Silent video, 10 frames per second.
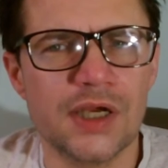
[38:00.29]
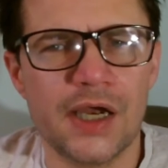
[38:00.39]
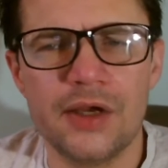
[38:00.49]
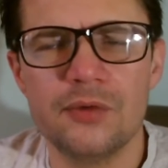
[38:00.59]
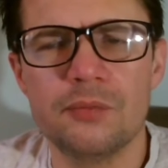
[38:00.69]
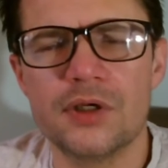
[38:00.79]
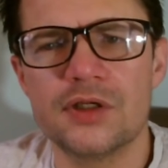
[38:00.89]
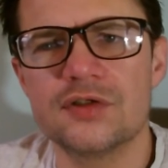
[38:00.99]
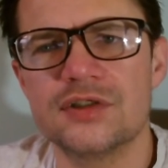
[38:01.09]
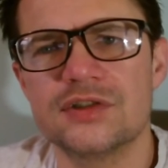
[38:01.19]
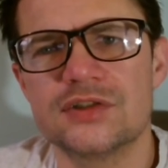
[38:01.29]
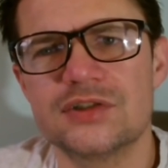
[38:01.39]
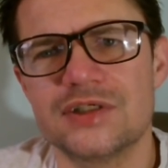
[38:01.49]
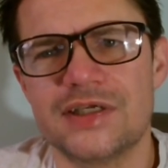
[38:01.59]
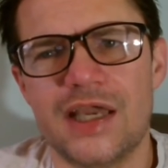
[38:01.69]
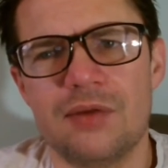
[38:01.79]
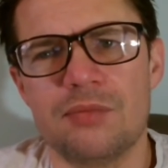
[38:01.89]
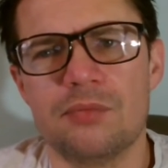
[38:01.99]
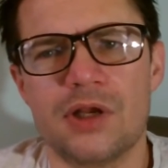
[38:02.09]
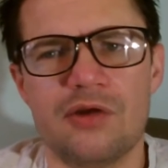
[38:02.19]
now, but it's still a
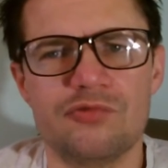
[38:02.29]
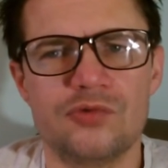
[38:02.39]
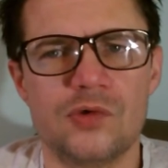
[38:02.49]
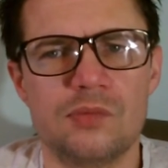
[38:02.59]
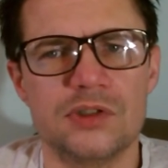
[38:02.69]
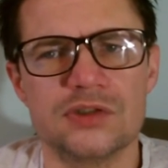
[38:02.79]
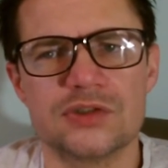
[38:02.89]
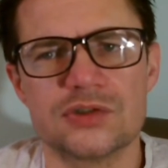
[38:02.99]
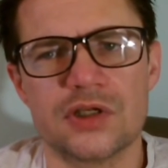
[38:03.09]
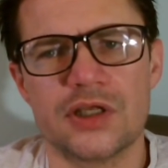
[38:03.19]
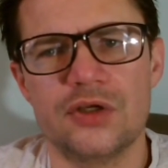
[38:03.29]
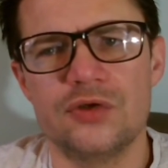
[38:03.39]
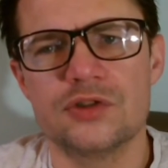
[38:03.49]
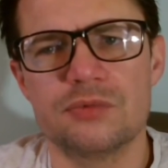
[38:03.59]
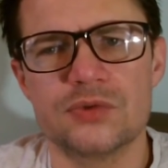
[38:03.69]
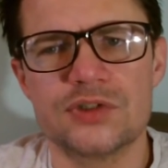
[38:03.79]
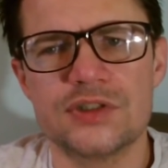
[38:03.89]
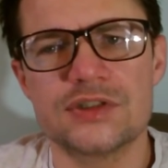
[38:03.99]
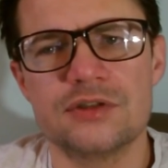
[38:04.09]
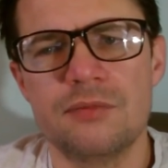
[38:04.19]
gaming platform and still a usable
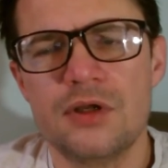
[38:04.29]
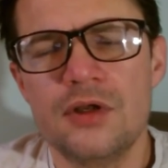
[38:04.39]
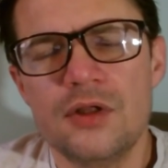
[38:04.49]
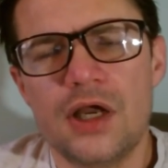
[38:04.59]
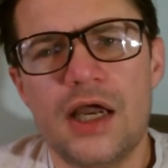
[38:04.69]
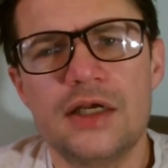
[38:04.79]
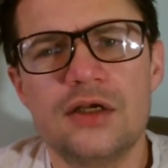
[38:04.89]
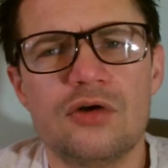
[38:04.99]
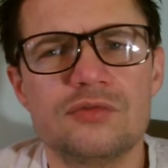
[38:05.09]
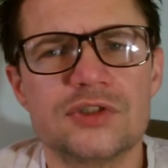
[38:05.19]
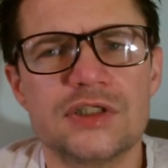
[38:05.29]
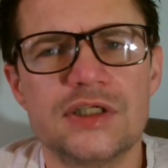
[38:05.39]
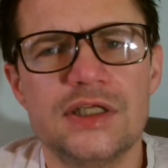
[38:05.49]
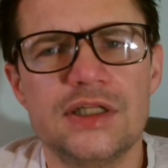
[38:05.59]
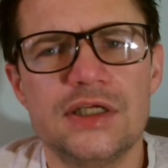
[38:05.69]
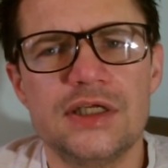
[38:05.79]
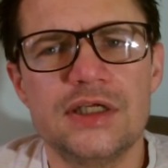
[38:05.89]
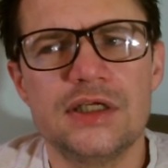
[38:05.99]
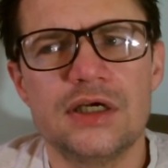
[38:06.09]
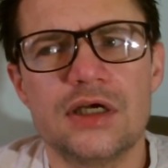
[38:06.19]
system, and obviously
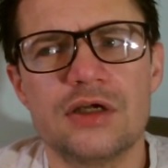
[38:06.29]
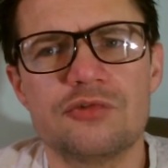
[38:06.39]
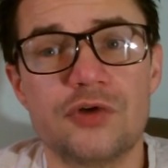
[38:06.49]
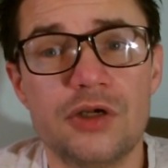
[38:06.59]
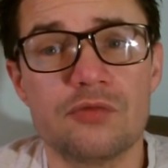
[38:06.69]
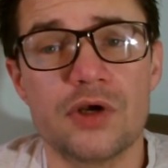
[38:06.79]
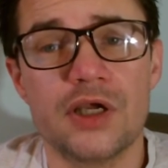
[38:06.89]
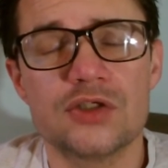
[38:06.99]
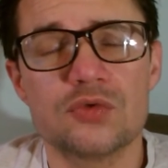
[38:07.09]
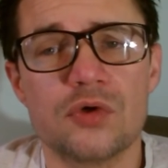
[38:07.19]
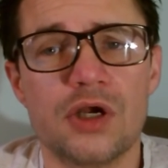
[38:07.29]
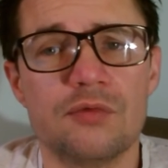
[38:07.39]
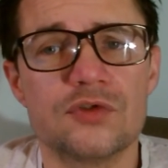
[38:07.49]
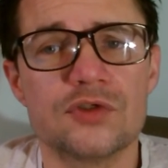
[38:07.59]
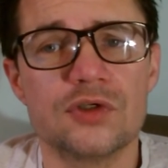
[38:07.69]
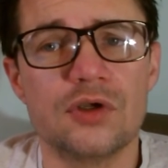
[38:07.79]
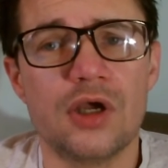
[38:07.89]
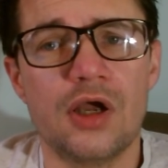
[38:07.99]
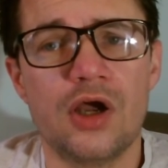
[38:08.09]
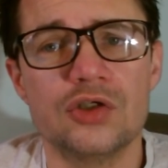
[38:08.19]
the frame rates were up to
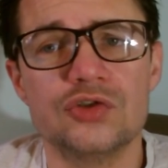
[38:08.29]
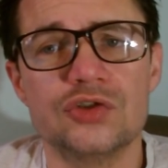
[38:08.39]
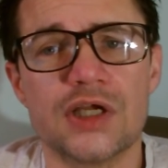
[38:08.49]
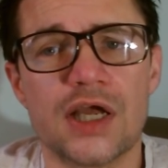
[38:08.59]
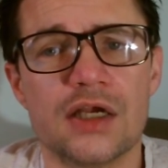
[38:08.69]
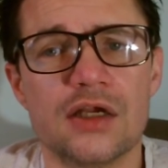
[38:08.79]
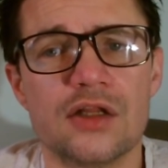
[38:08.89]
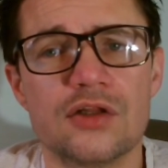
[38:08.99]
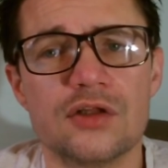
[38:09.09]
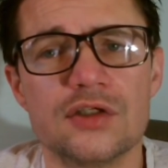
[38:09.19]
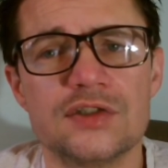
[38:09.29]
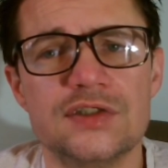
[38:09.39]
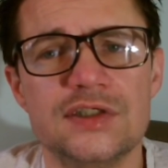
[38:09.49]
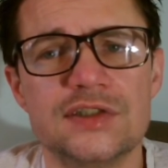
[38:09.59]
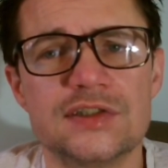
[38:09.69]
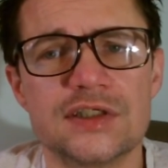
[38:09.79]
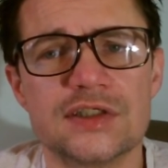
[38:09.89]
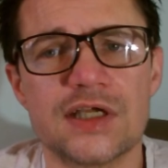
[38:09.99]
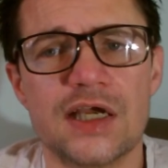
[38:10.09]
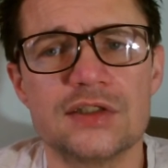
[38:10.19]

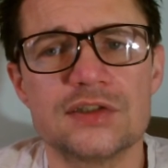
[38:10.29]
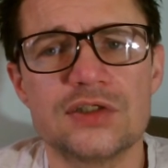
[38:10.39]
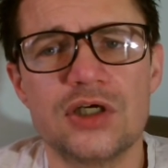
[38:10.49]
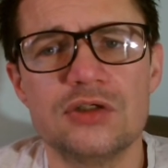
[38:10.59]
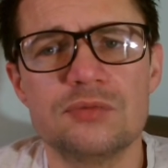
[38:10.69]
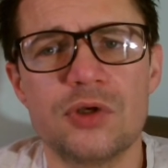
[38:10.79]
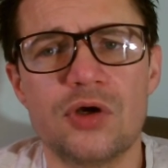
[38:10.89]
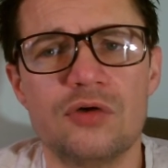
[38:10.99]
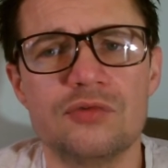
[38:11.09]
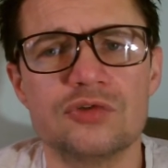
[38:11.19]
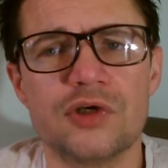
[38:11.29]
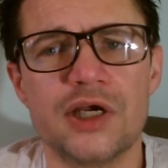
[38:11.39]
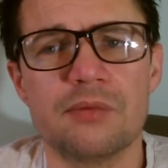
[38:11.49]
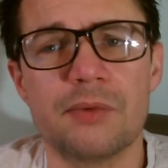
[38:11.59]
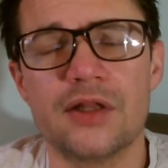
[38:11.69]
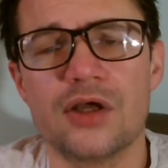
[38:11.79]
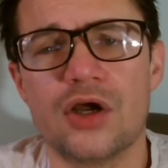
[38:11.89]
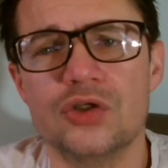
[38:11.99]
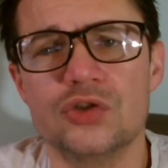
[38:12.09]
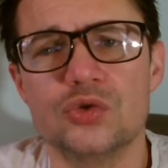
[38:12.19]
136 at times, but hovered around about the
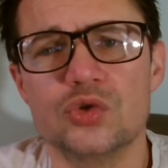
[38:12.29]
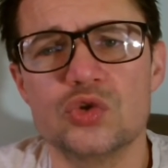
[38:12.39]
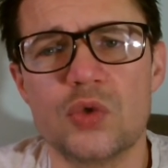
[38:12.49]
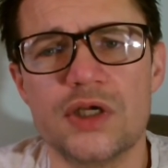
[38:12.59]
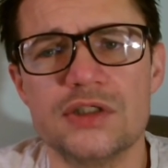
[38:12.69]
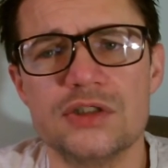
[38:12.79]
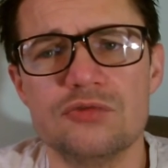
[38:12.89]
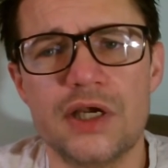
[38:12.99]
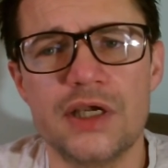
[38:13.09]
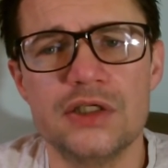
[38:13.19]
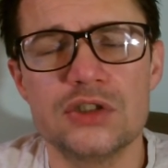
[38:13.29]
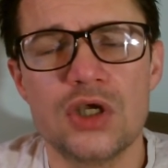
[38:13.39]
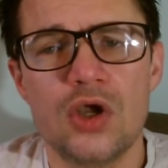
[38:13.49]
120 range,